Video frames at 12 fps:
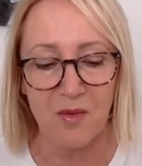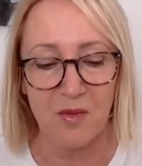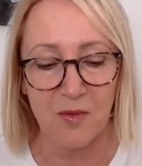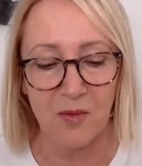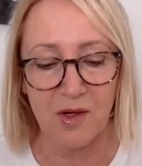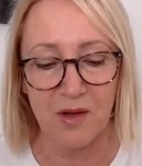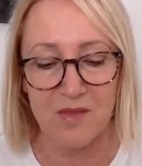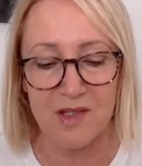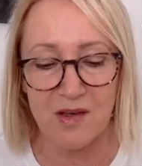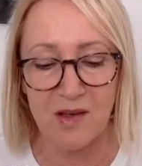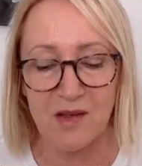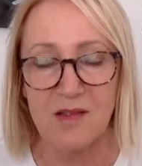But what I'm
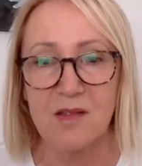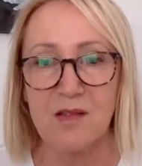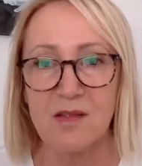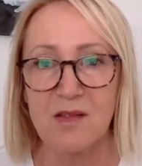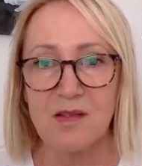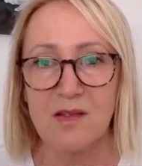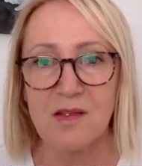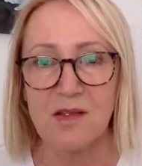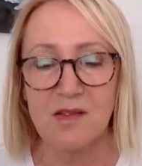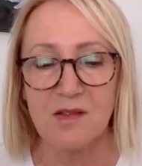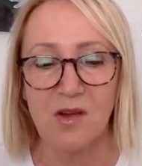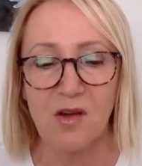saying is, in this
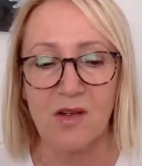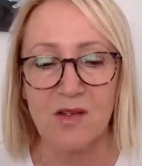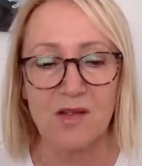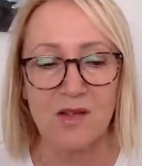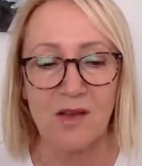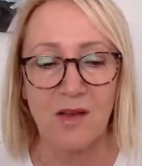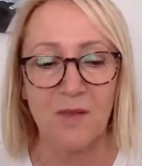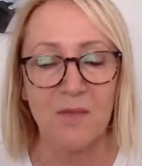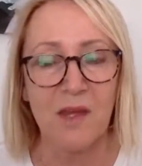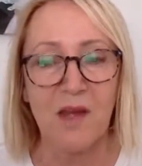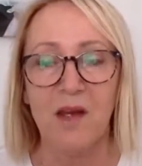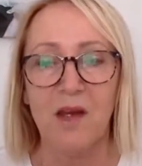season, God is saying,
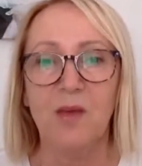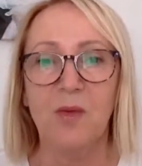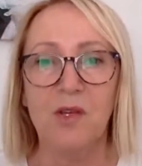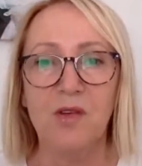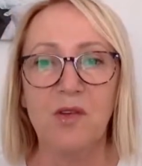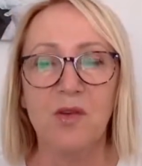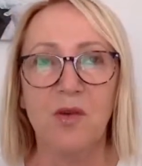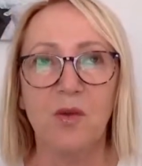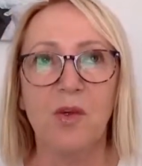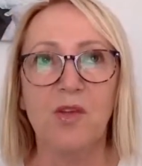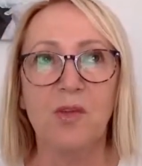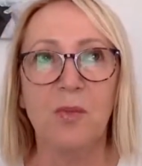when you,
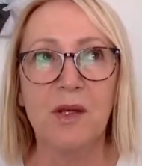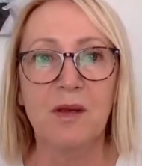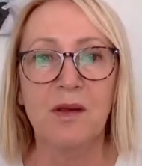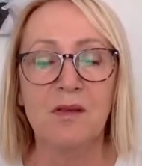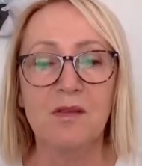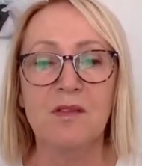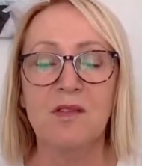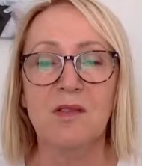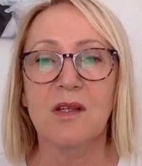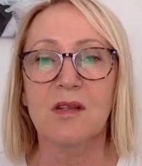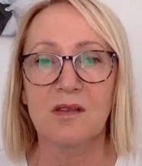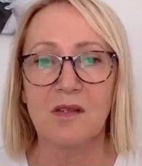when you begin to
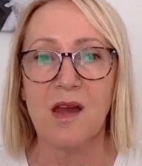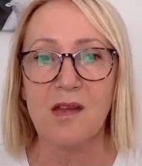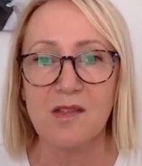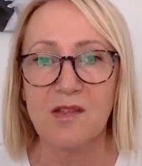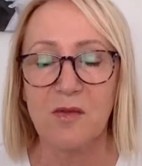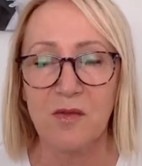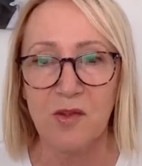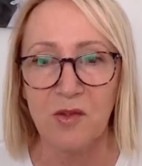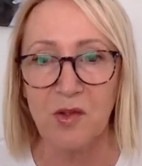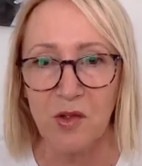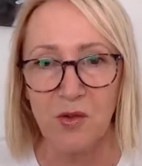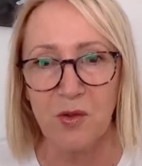get a taste of the
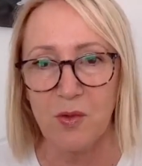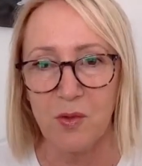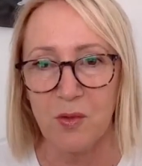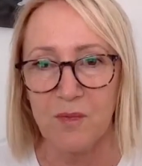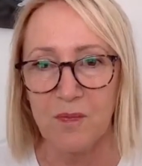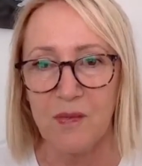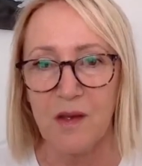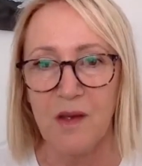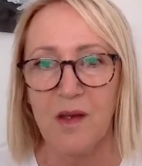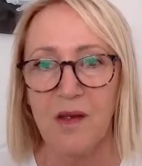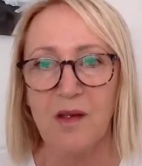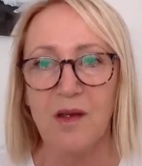new,
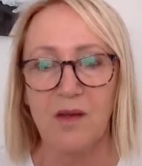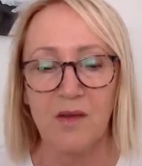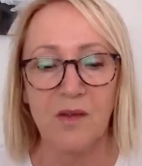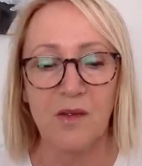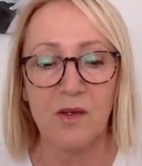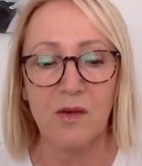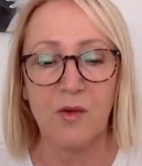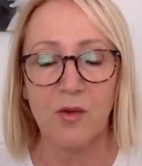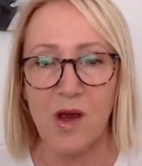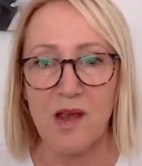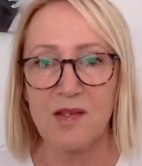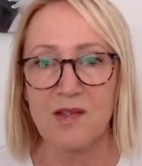the
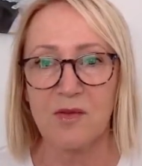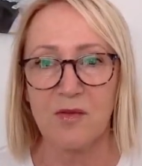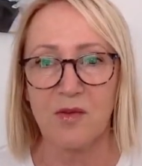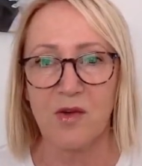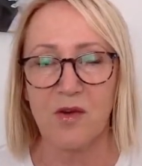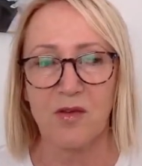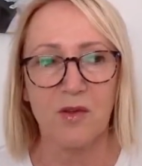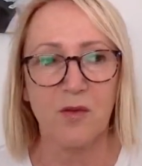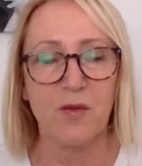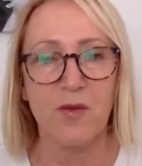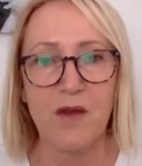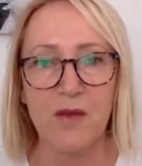grace of God, the
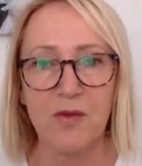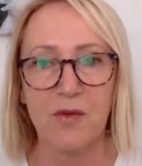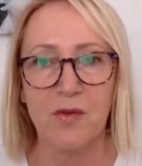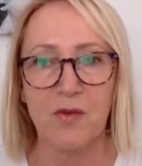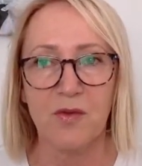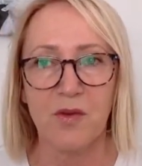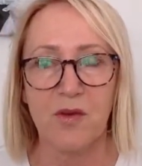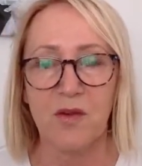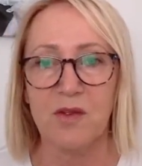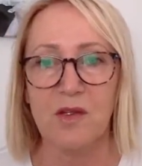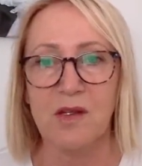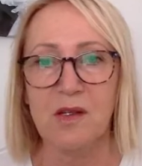favor of God,
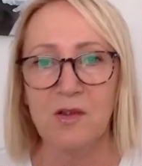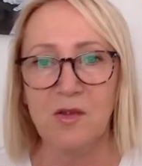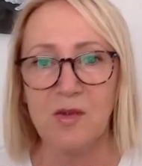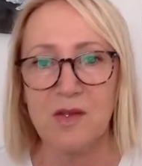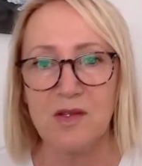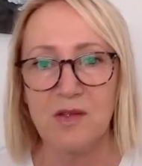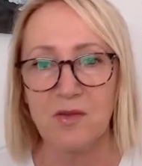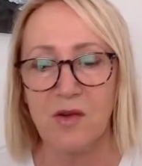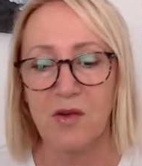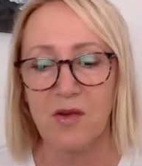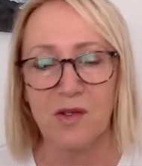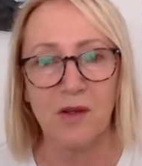the increase of
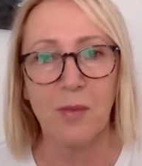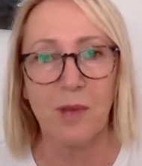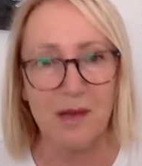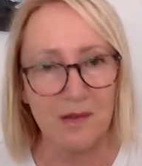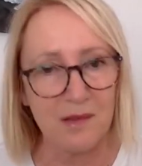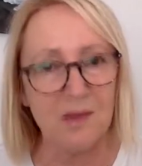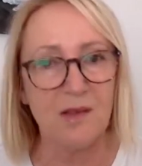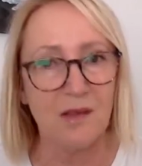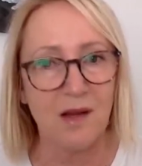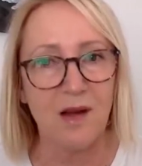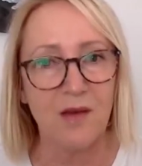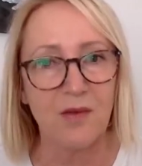God, the abundant
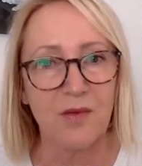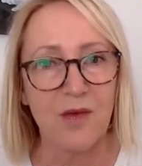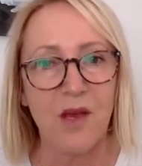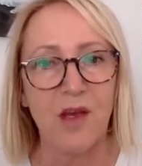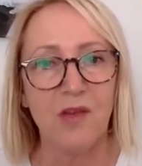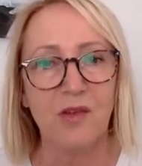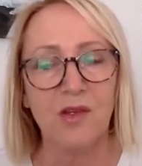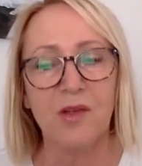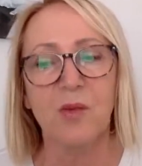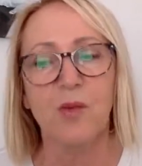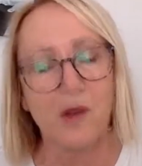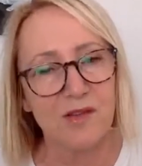life, you're going
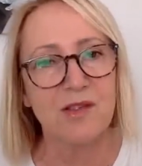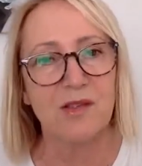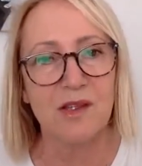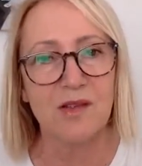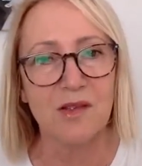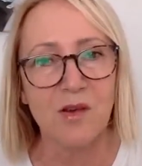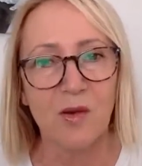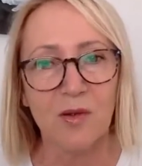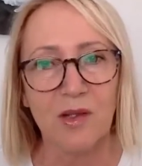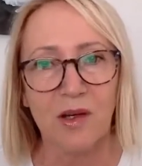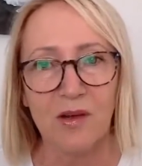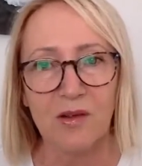to want to get the
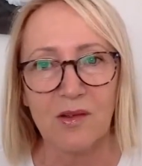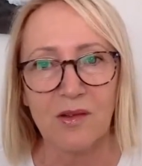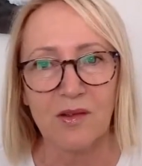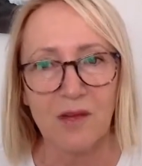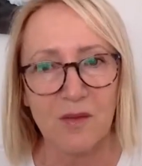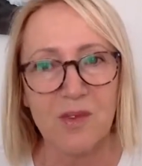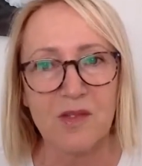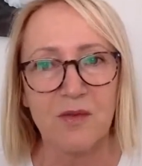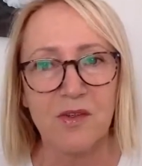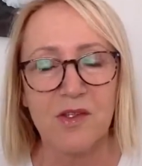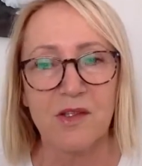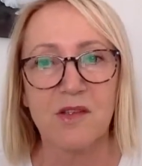old out. That was
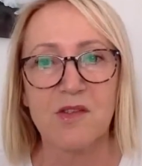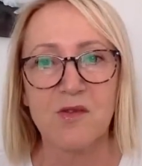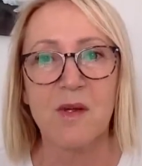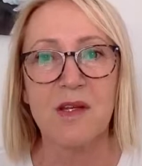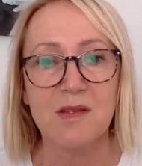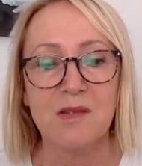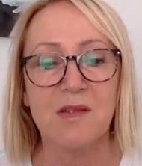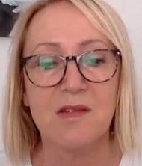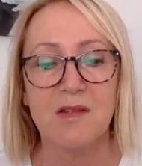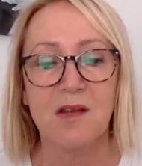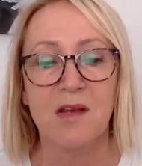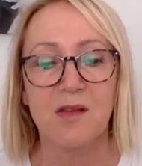Leviticus
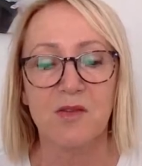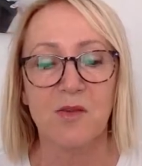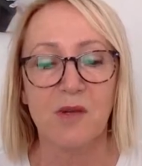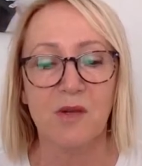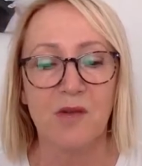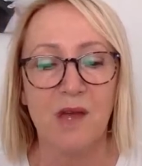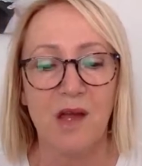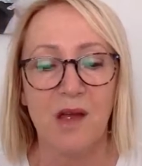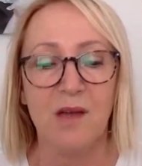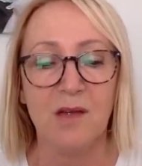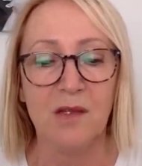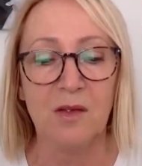26, 9 and 12.
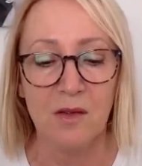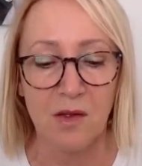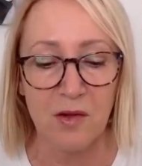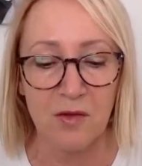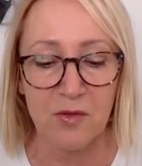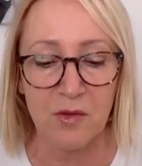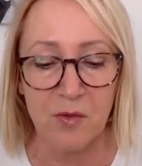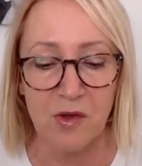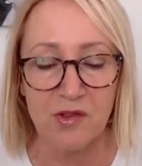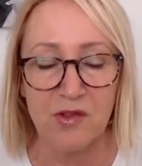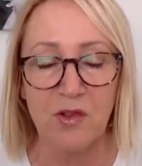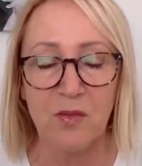And there are a lot of you
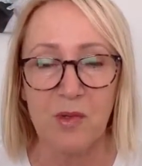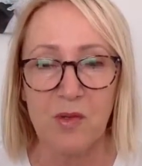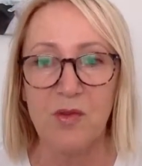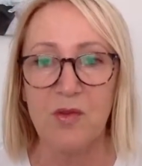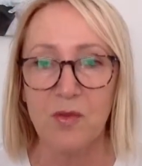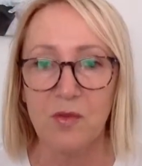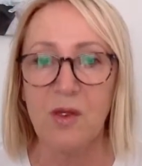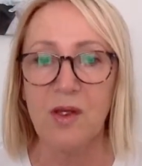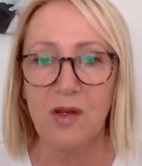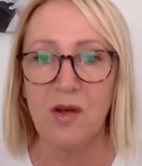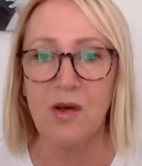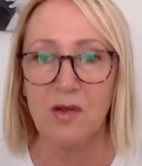watching, you've been through
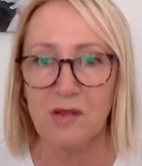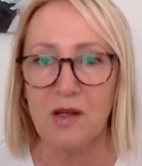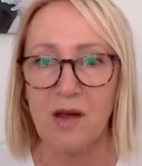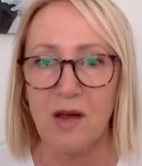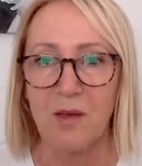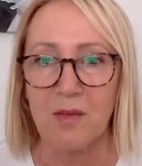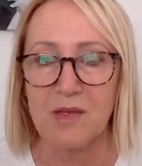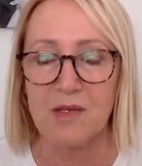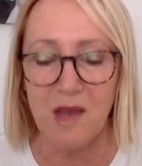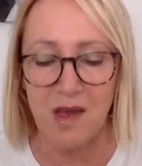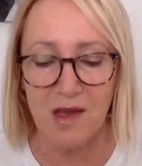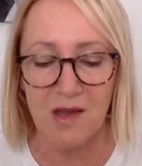really hard times.
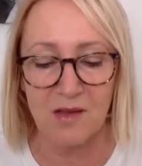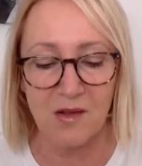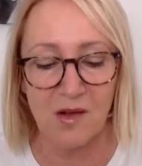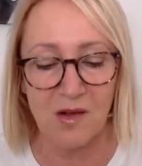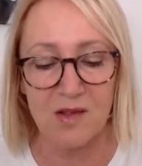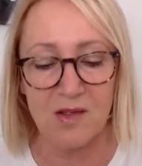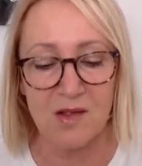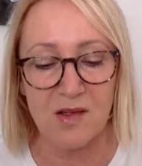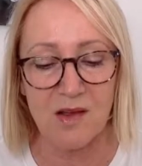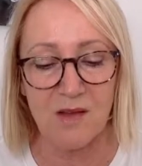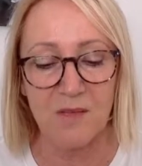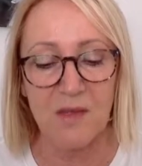And God is
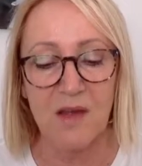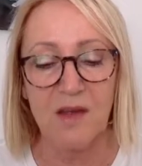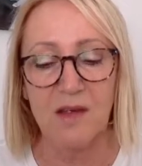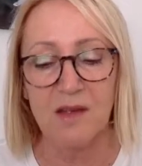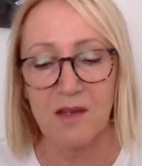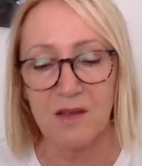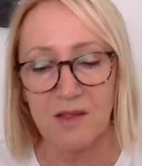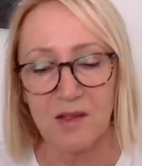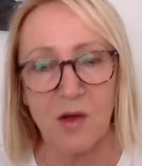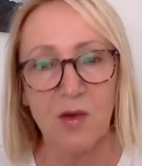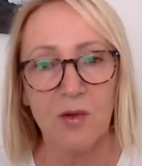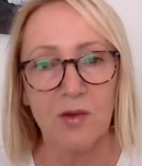saying, get the
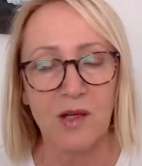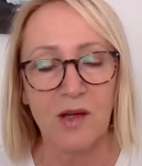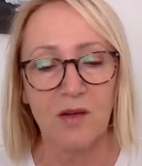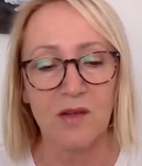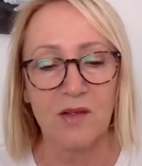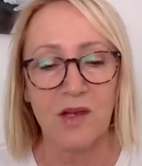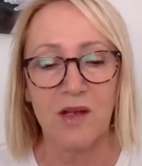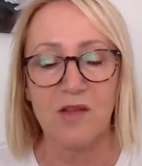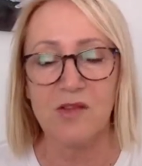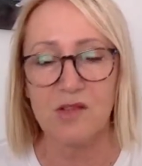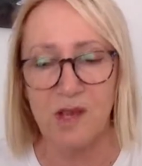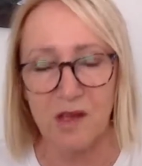old out.
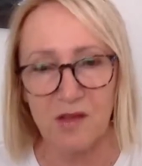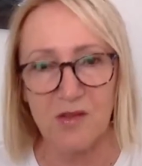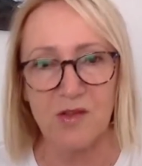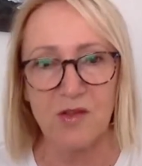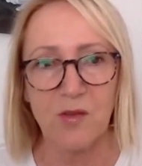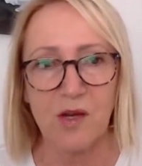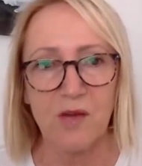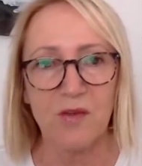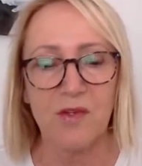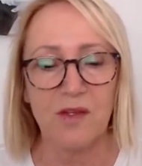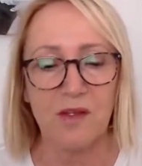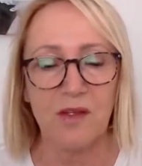Change the way of
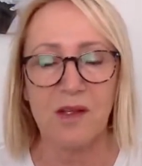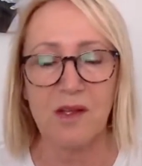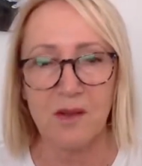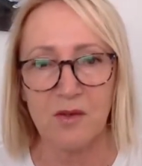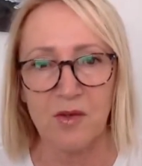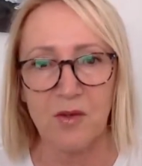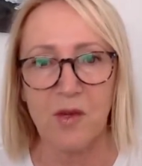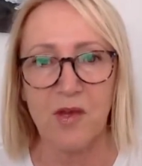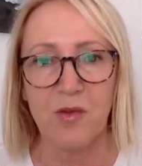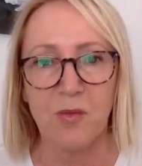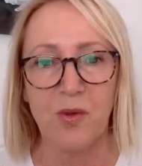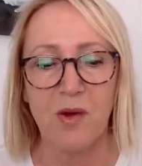thinking, even the way
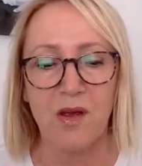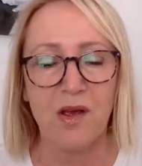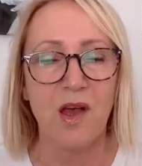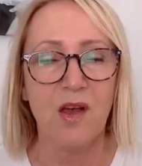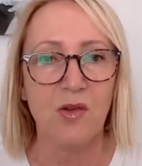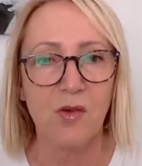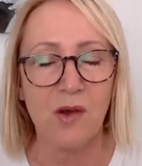you pray, your